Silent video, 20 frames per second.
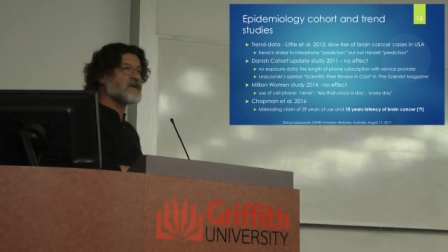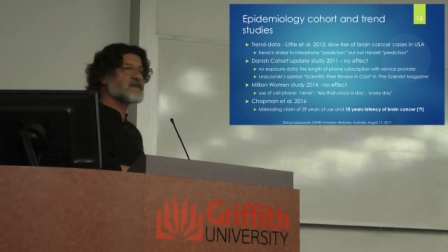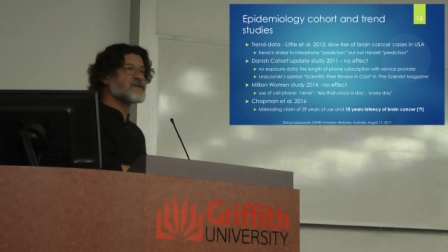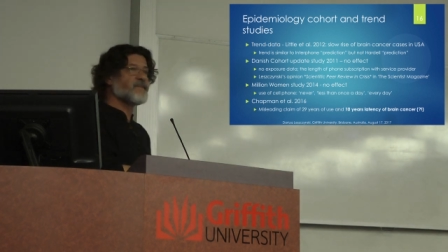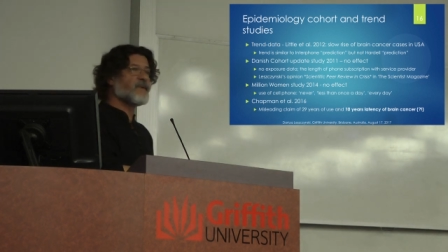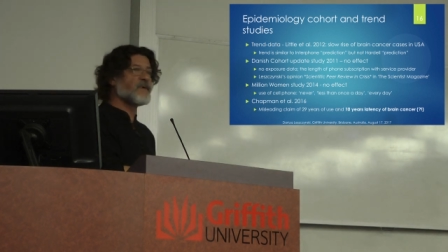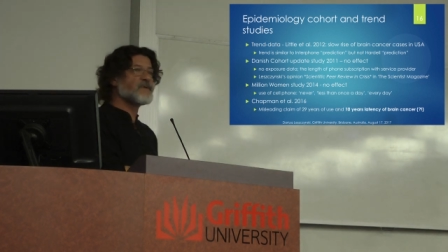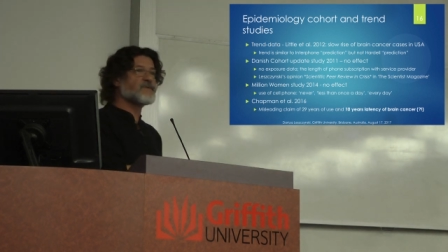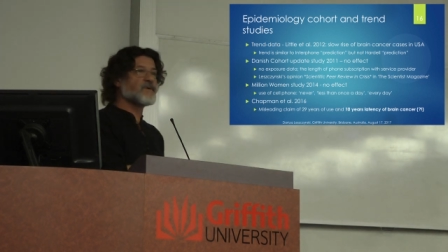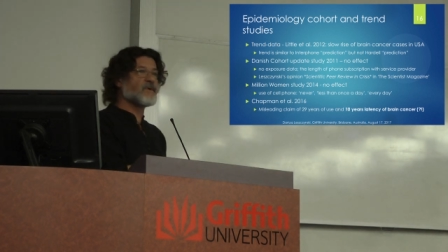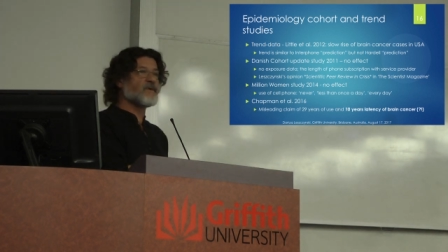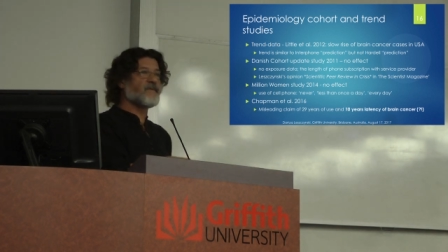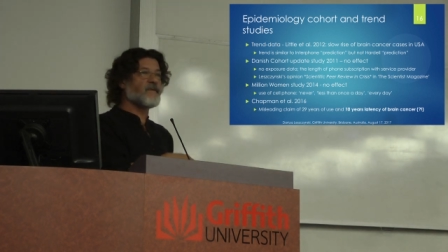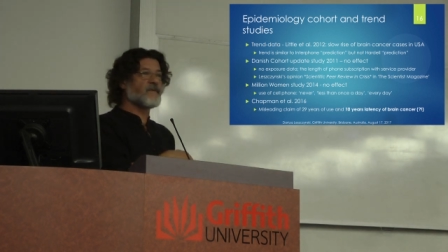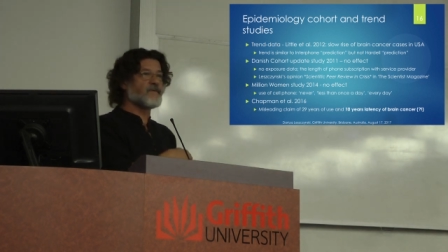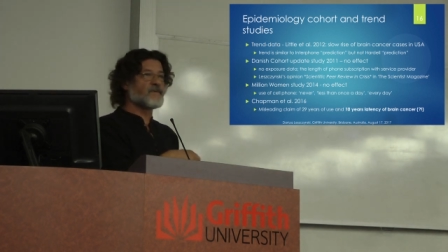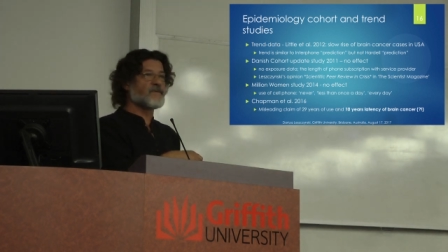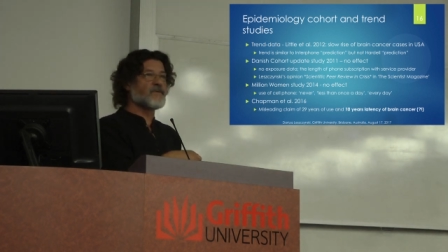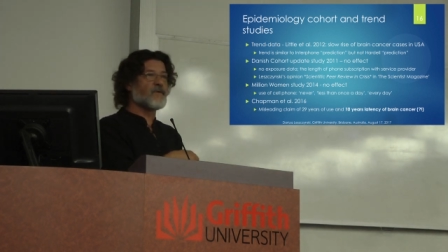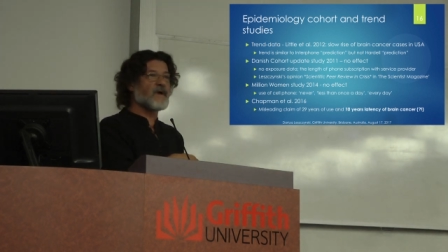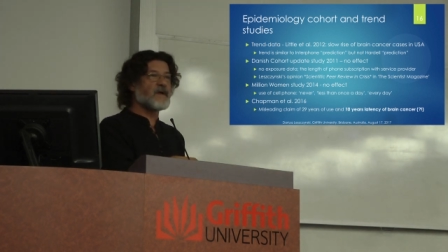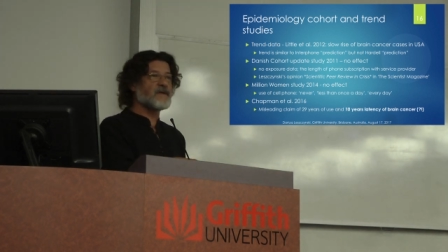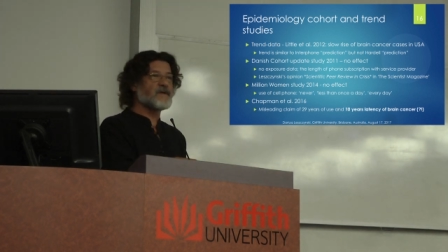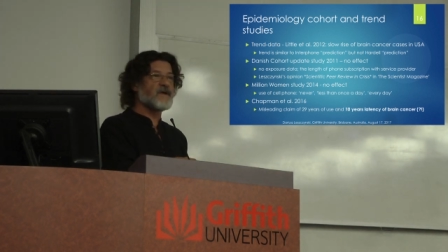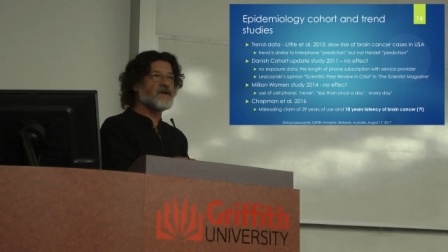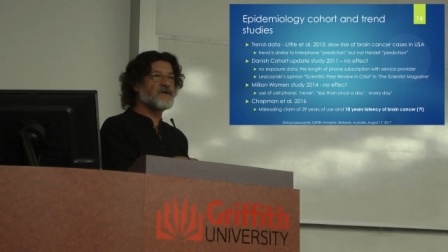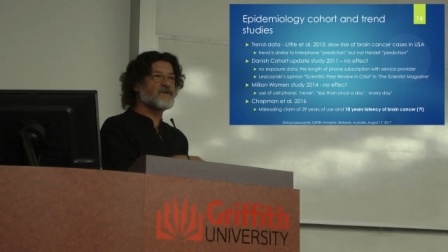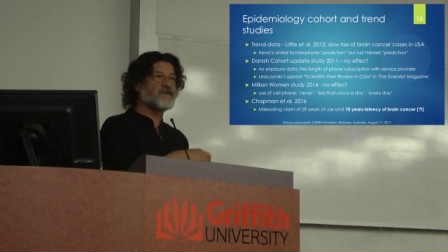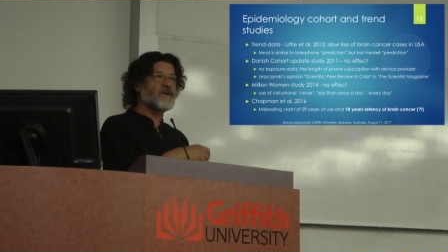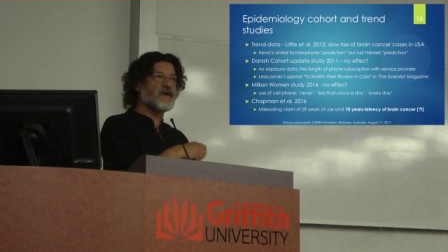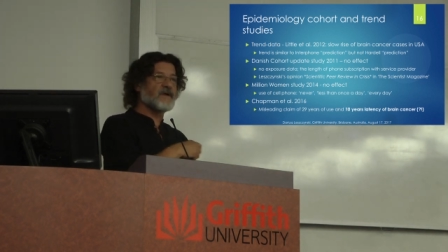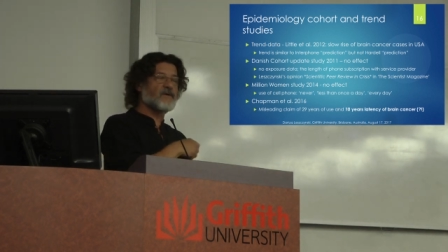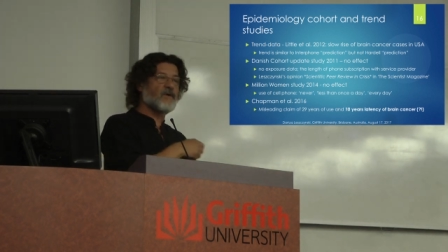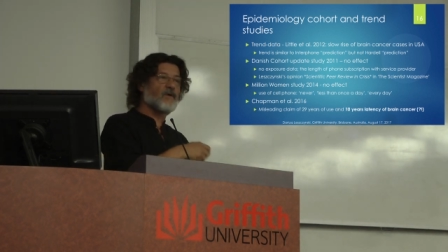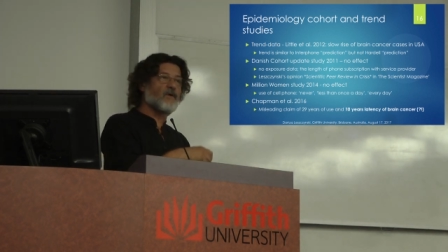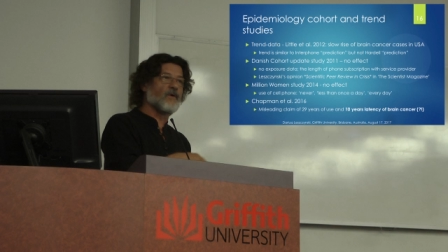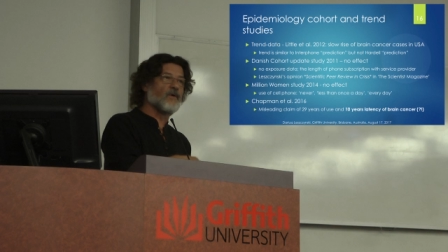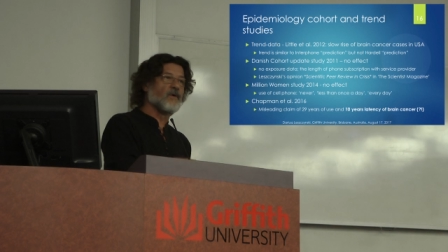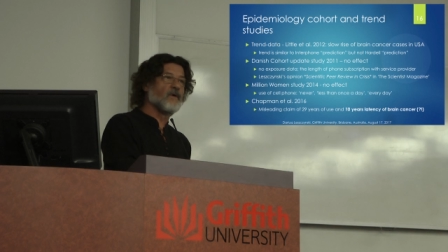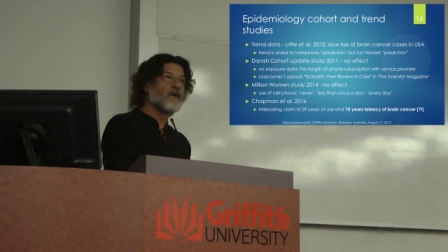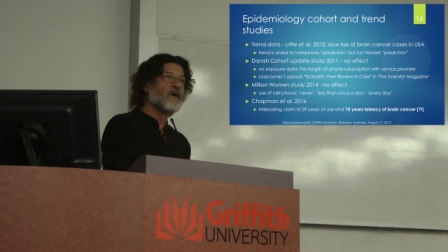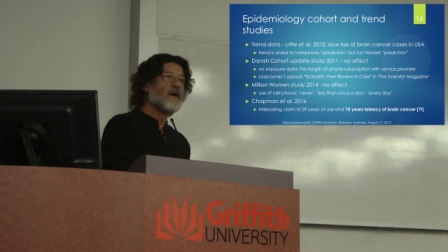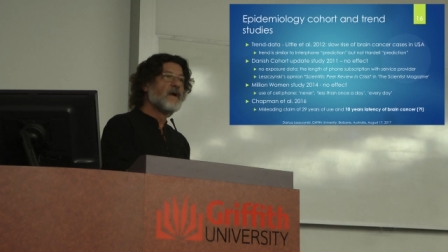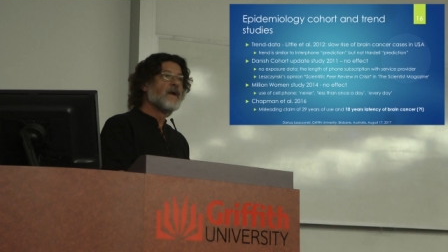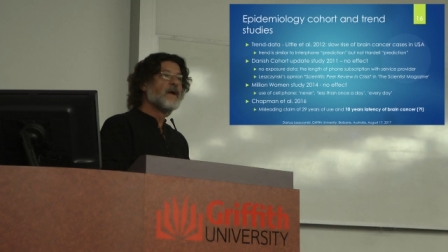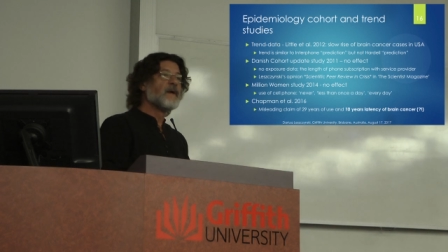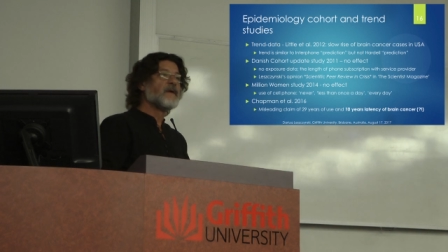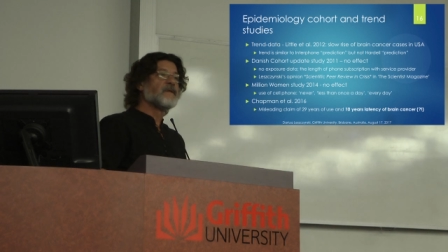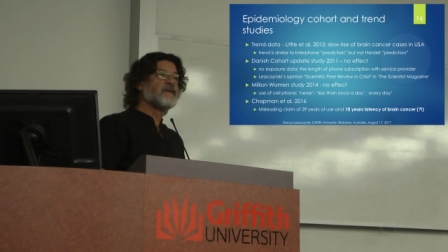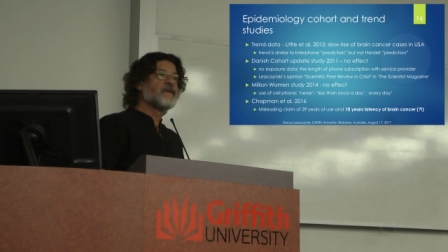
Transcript: have exposure of, to radiation at all.